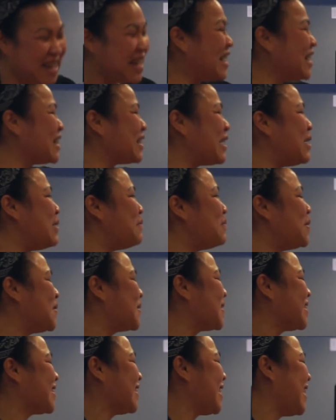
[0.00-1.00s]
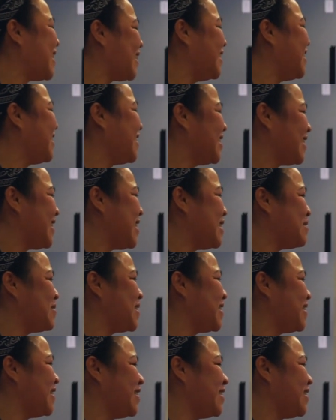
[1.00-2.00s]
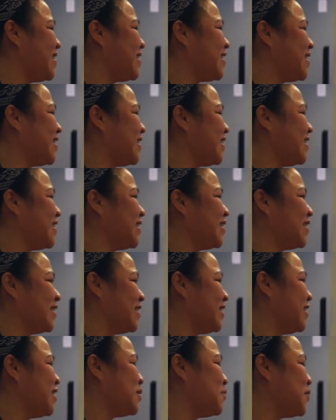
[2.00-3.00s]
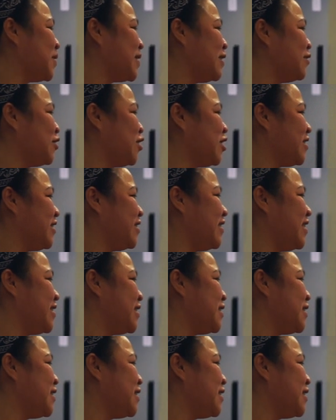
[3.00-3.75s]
it's almost exactly the same as this, just without chicken.